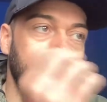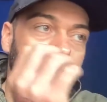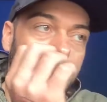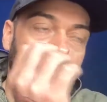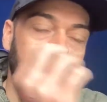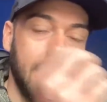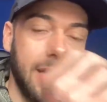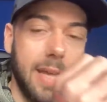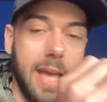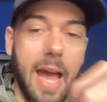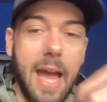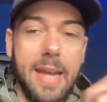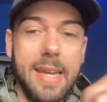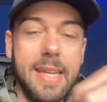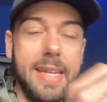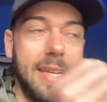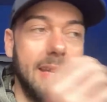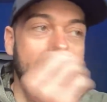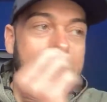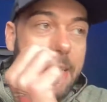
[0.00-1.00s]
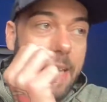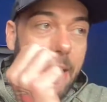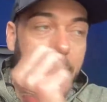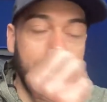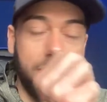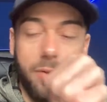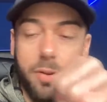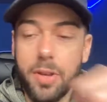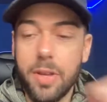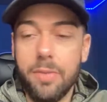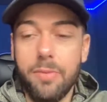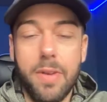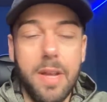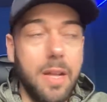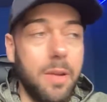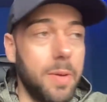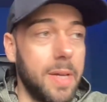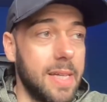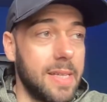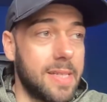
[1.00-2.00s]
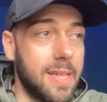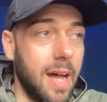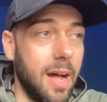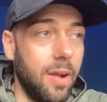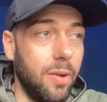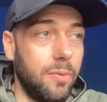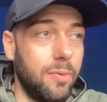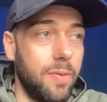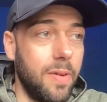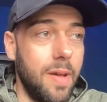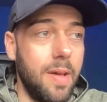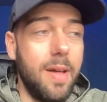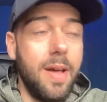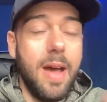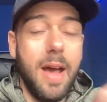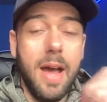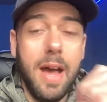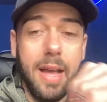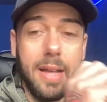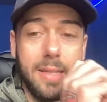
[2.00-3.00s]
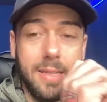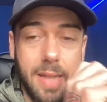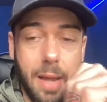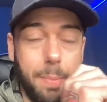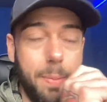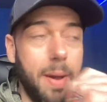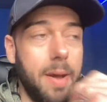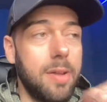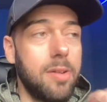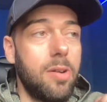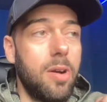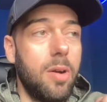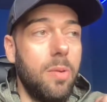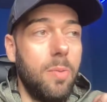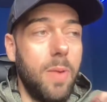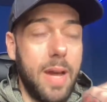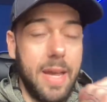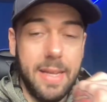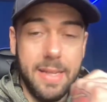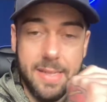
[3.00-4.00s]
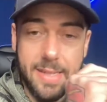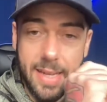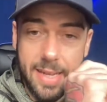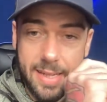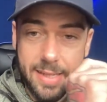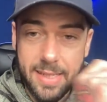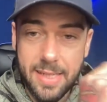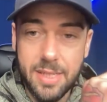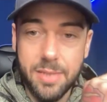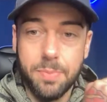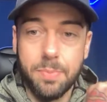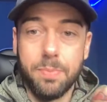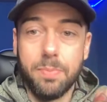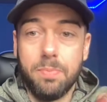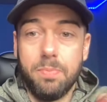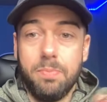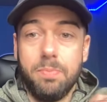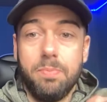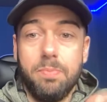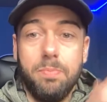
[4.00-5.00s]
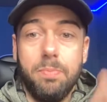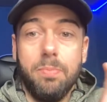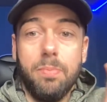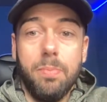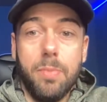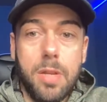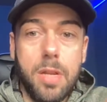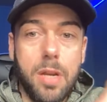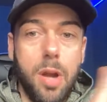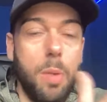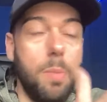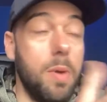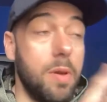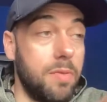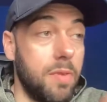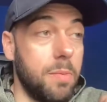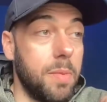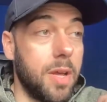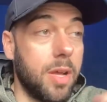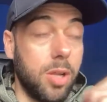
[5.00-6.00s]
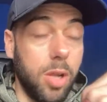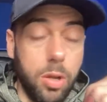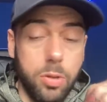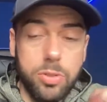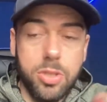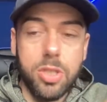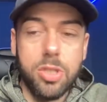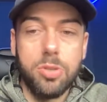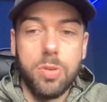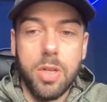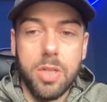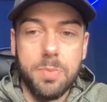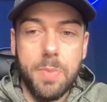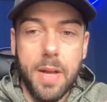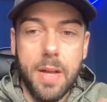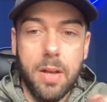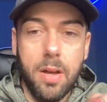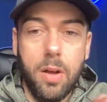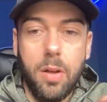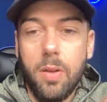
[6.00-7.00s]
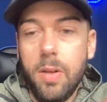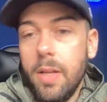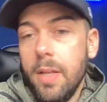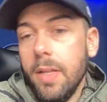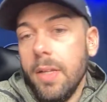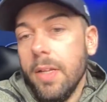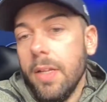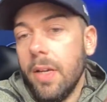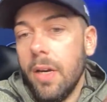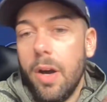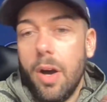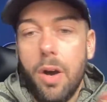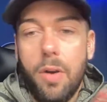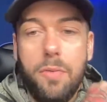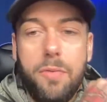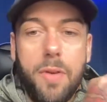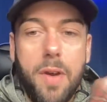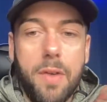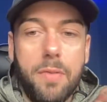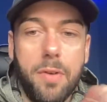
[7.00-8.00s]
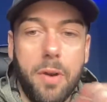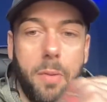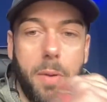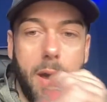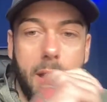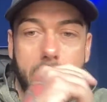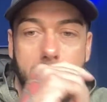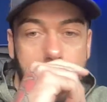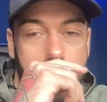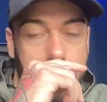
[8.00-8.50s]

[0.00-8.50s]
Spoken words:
Again, you need to get fucking real with yourself. Step out your own way and say, is this, moving me closer towards my goal or further away?